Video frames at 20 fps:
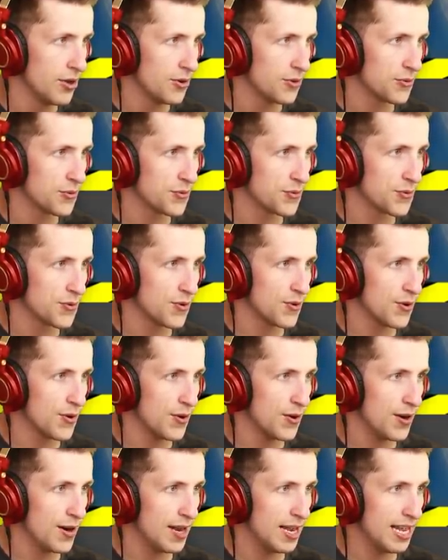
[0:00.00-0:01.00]

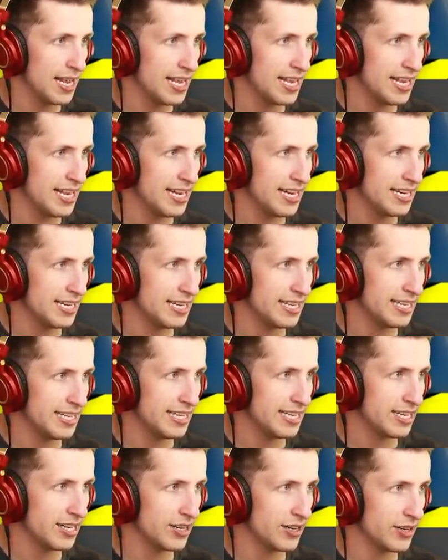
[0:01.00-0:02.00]
Right
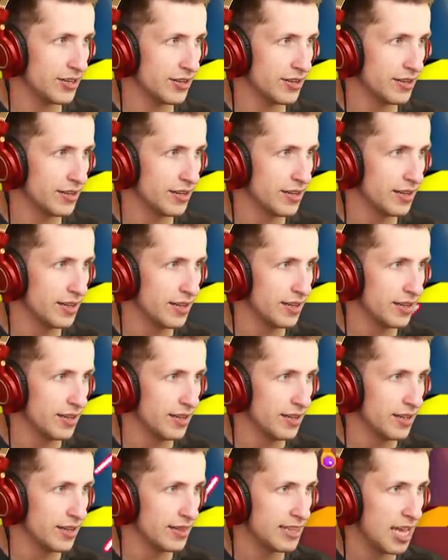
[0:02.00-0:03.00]
here.
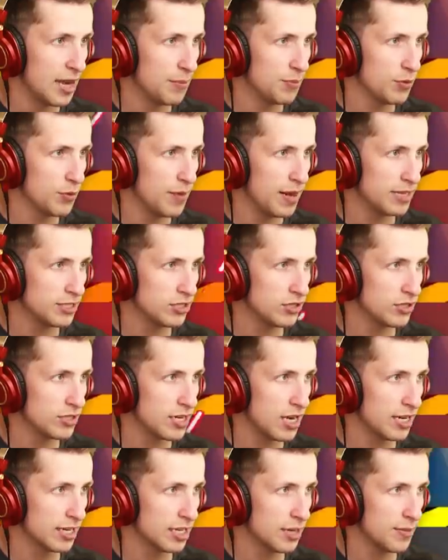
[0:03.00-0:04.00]
That Brewmaster is
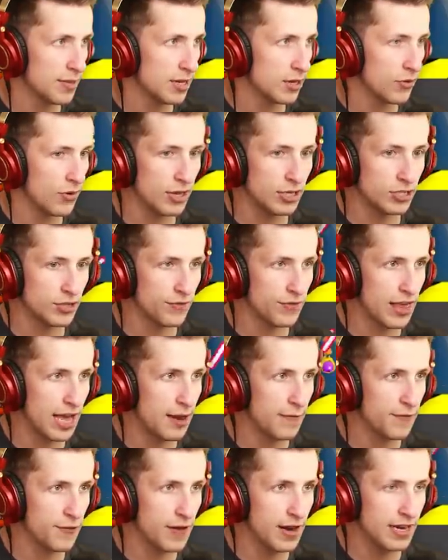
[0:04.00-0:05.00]
not going to be in range of
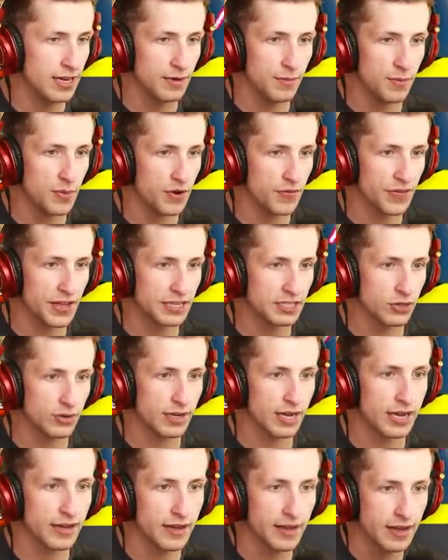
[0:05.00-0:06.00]
that friend, but that's
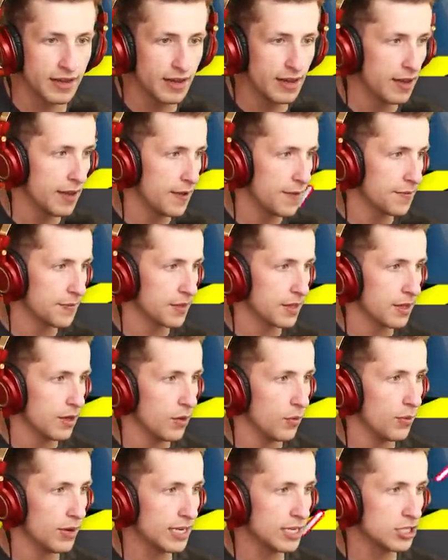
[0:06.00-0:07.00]
okay.
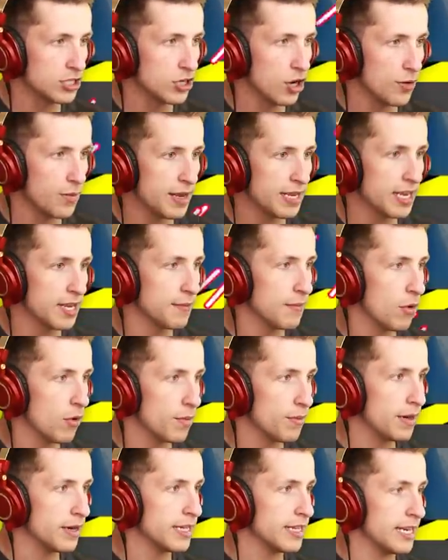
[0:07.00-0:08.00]
We can start making more
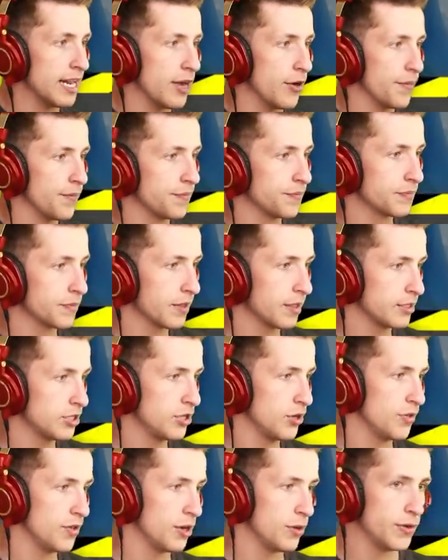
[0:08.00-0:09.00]
money now.
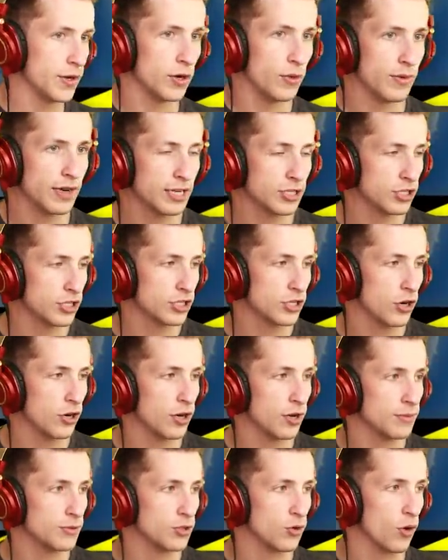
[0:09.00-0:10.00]
So there we go. We can just start
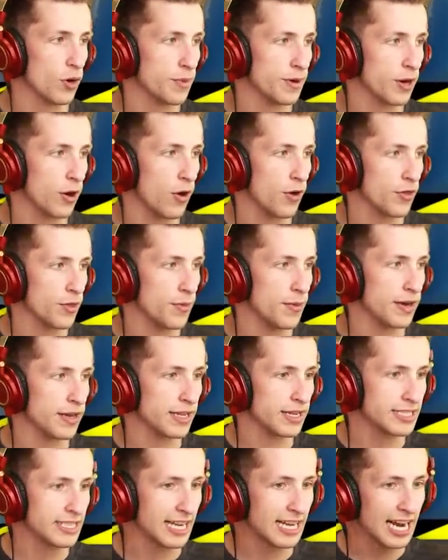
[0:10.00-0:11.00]
absorbing all the money
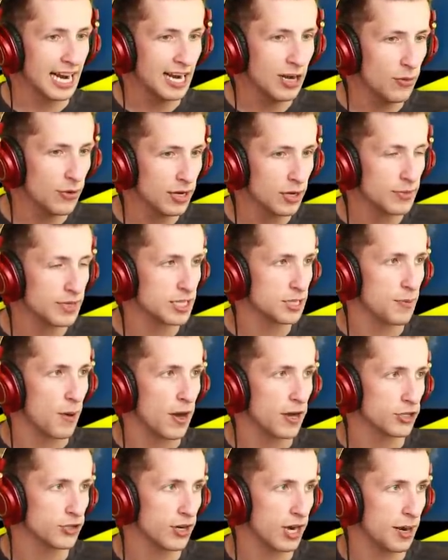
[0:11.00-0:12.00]
because I kind of want to be
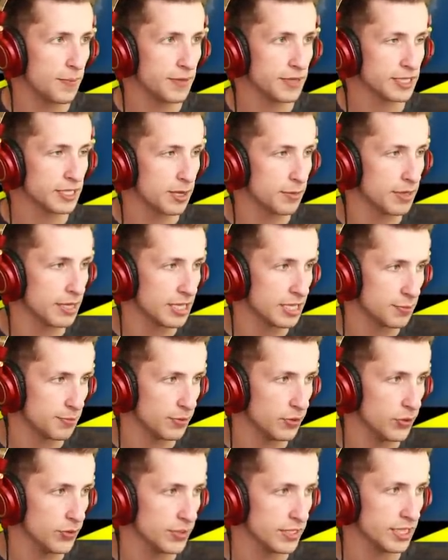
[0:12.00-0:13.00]
spawn trapping some of these
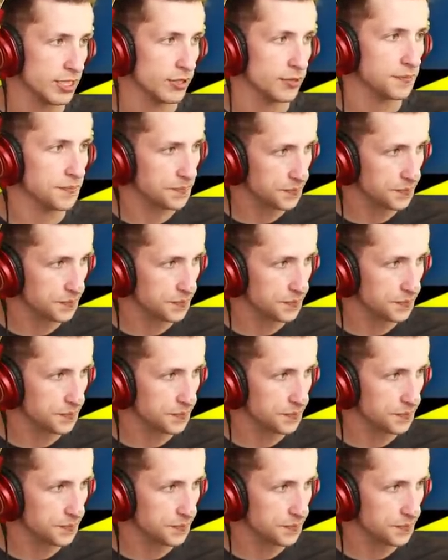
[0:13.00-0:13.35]
balloons here.